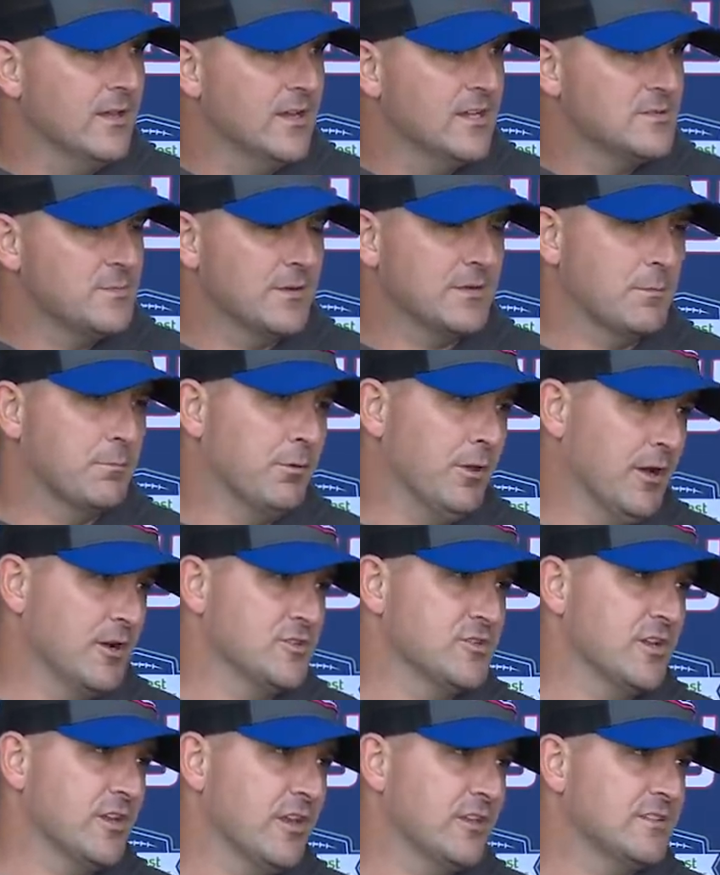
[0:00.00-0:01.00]
It's about the
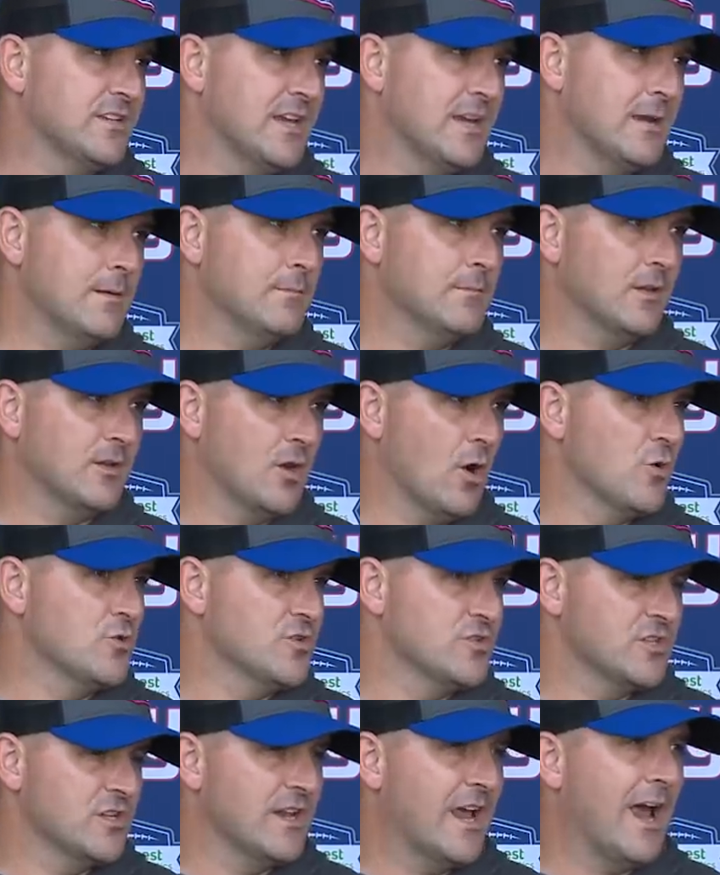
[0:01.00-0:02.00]
players on the other team, the
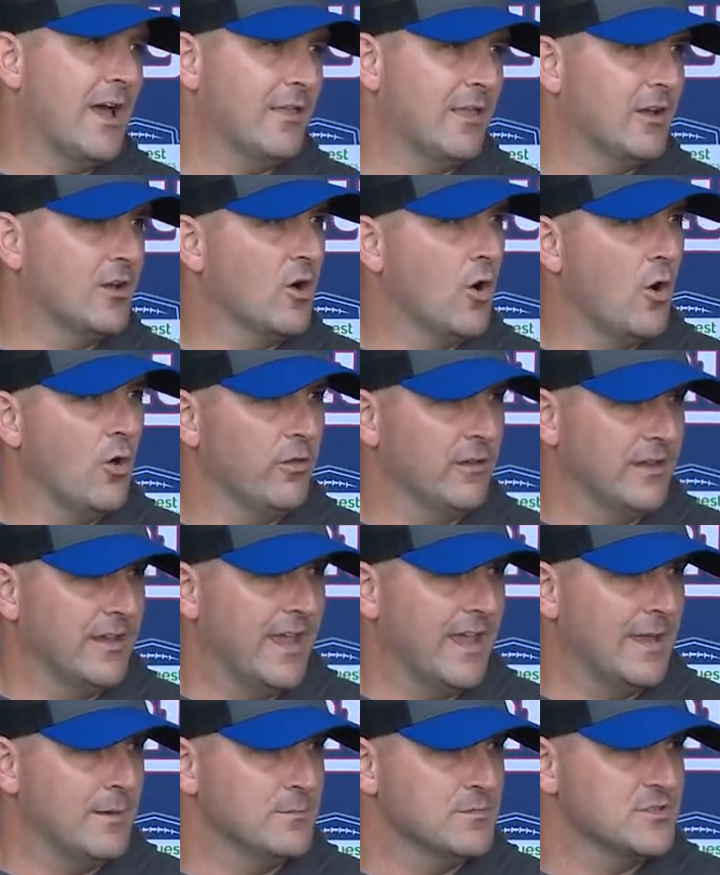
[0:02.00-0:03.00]
coaches, and how they call the
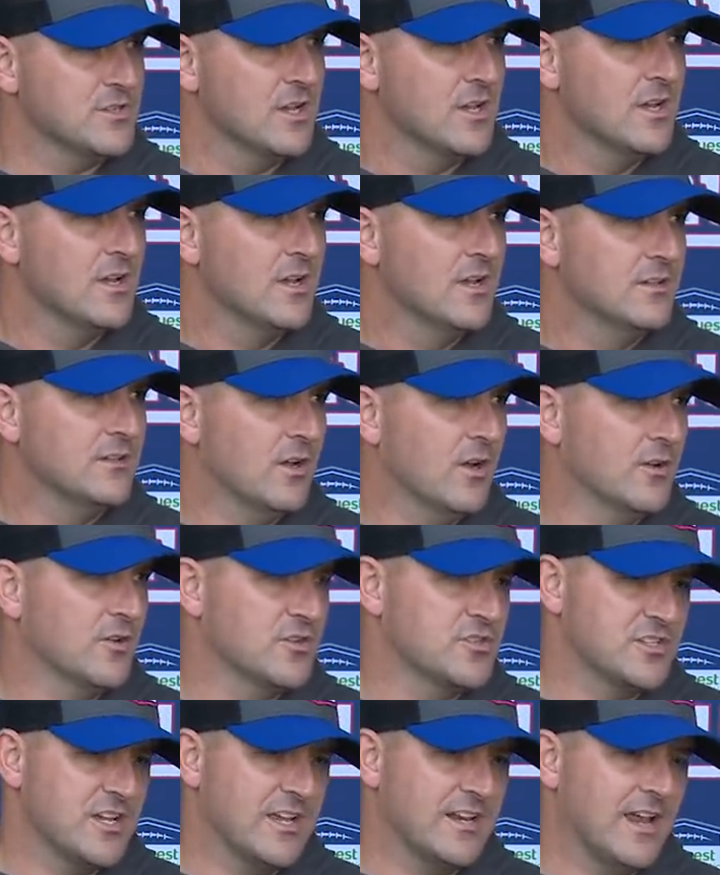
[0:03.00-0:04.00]
games to
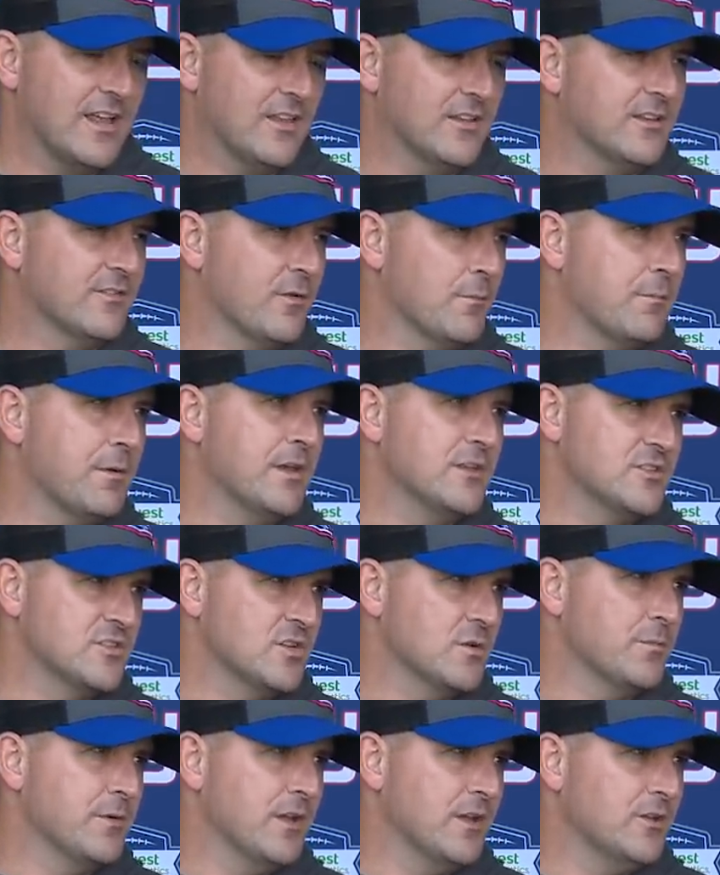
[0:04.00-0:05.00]
understand how the different pieces
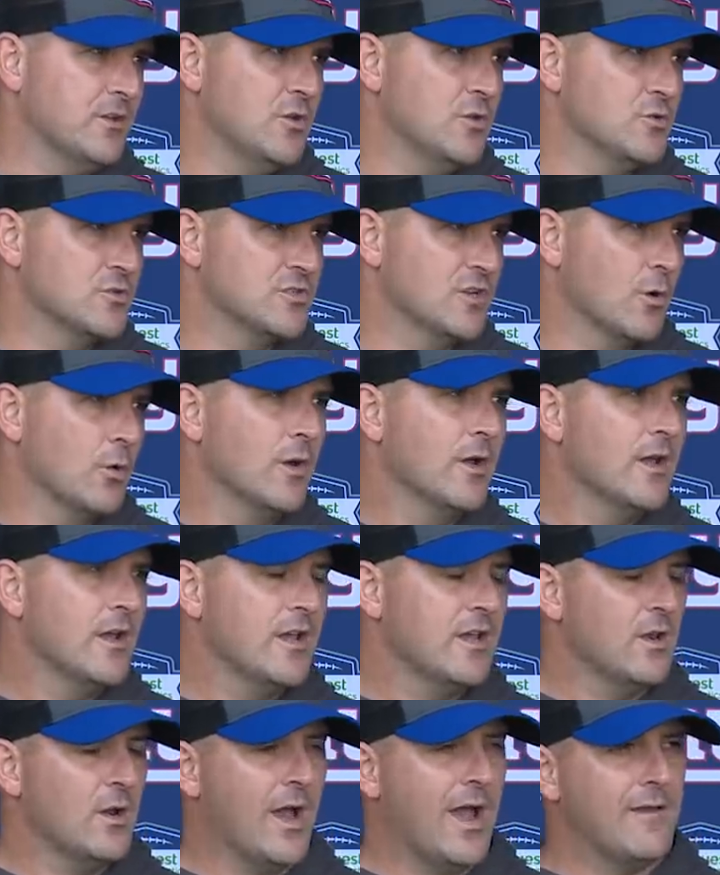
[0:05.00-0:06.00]
are being used. So,
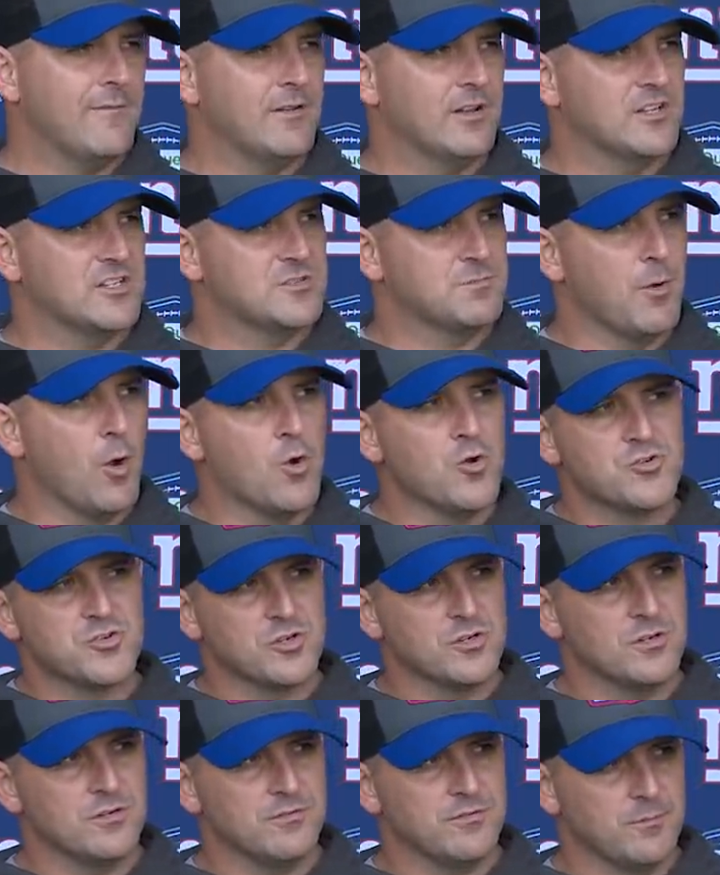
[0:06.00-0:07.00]
you know, having
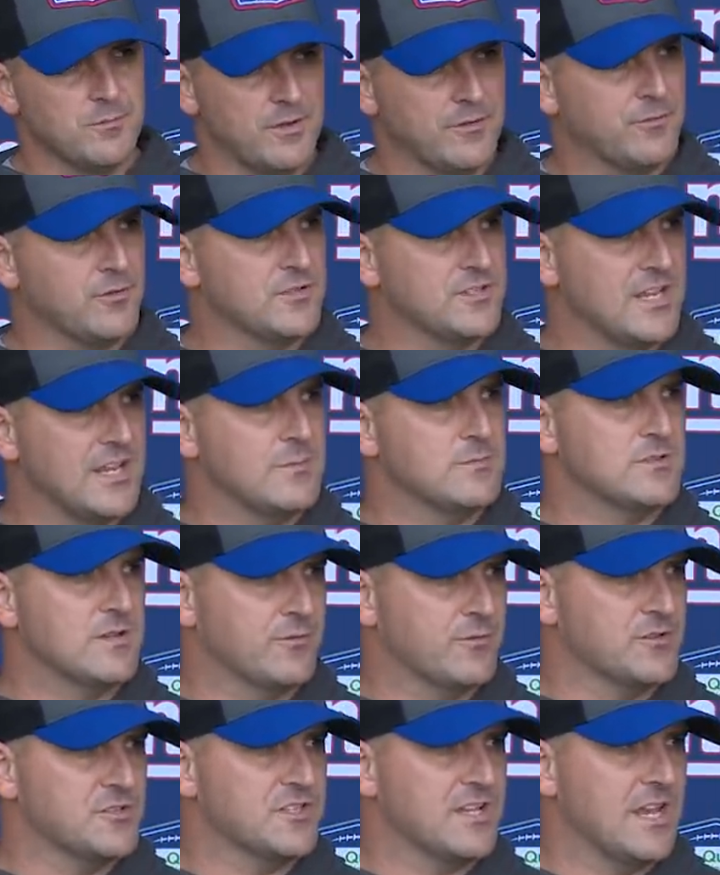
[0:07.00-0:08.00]
exposure from different teams,
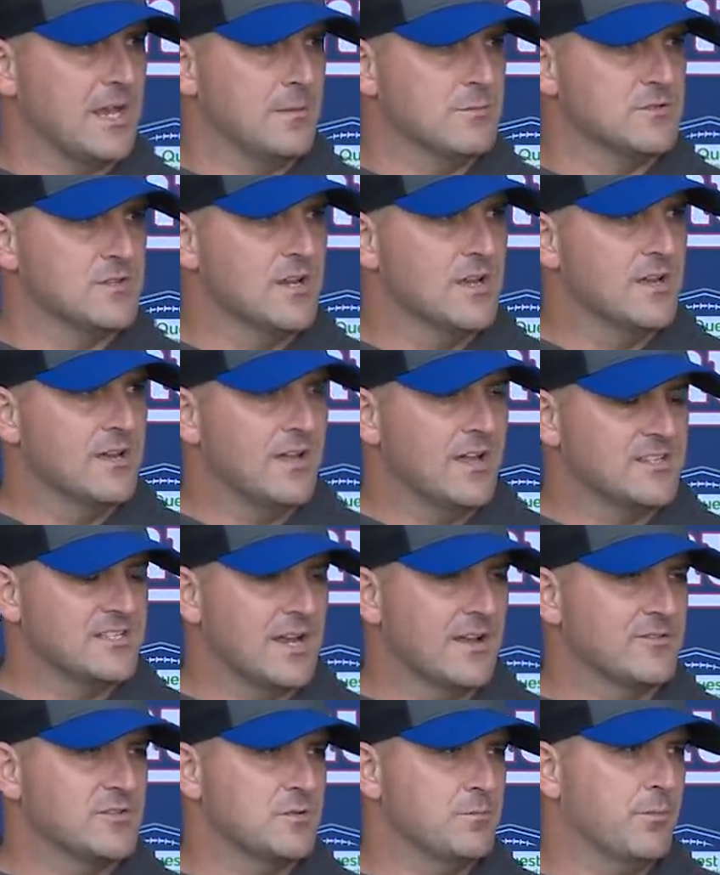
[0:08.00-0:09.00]
different schemes, that's
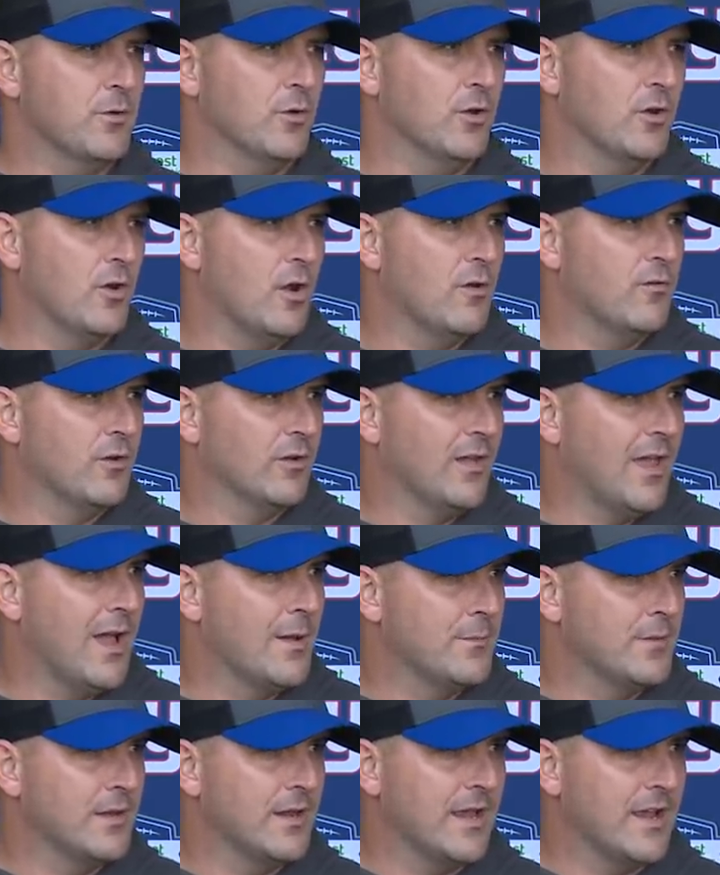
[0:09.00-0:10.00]
obviously built on all of our
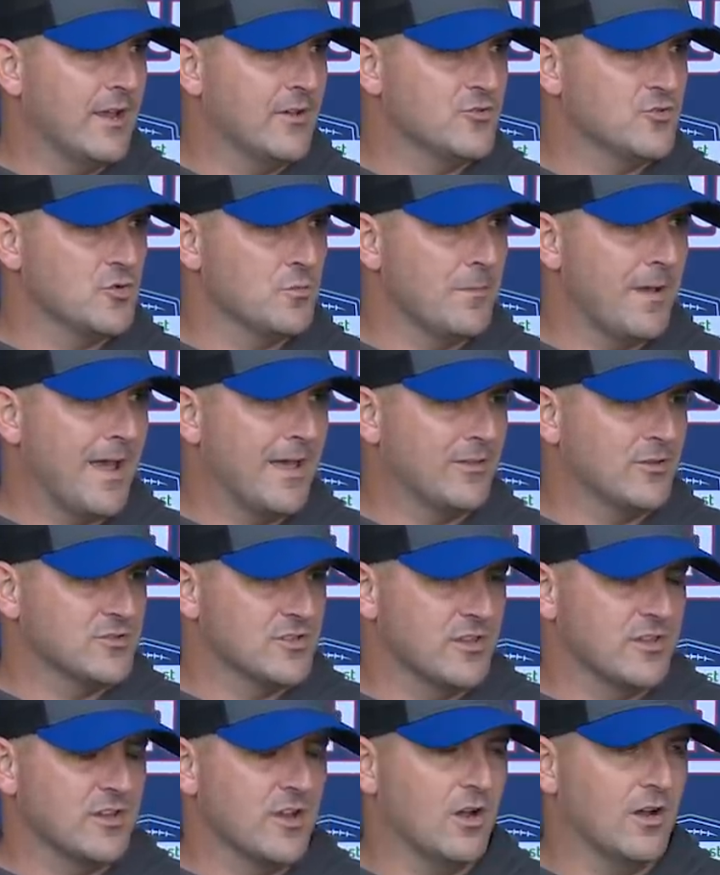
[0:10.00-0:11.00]
linemen. Andrew, Matt, those
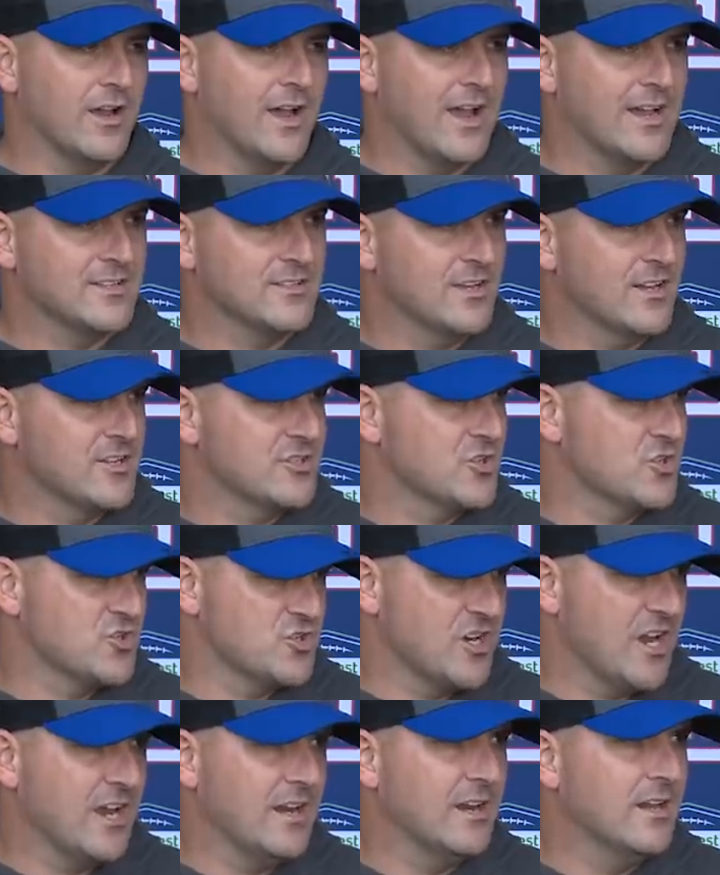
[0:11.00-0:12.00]
other young guys last year,
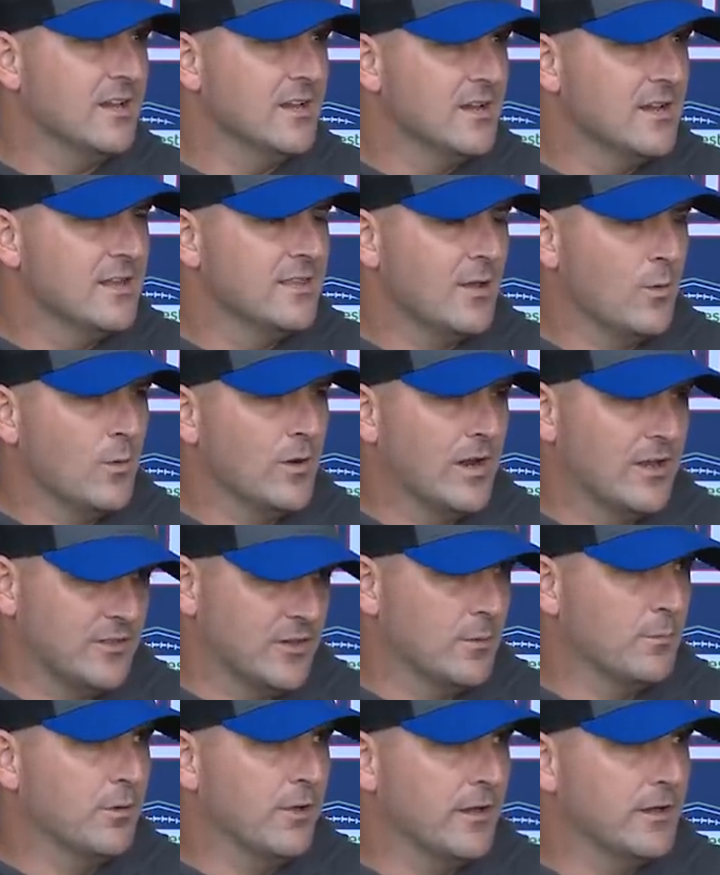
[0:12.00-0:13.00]
Shane, that went out
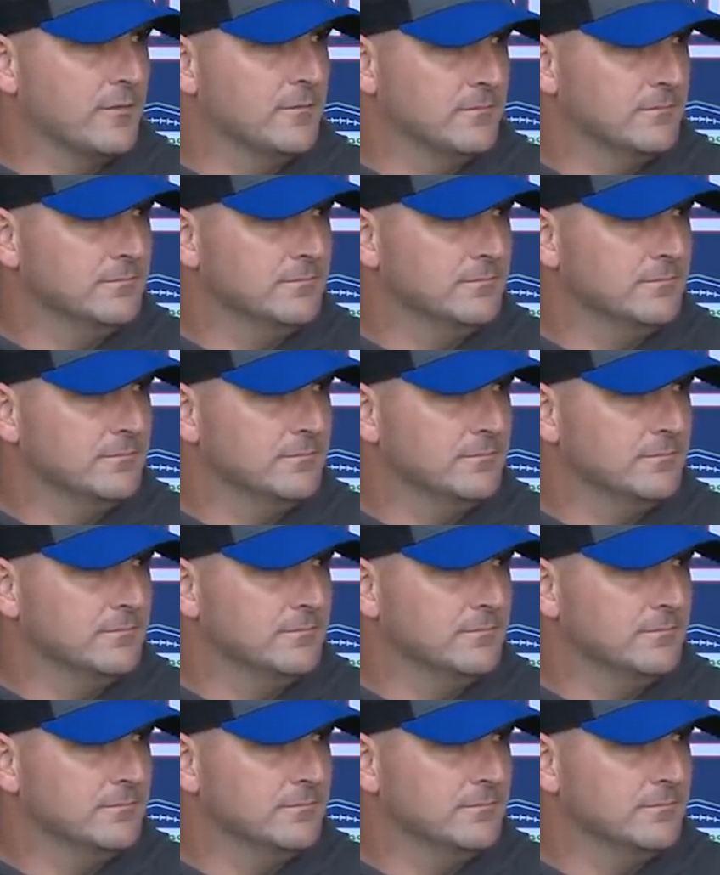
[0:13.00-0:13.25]
there and played.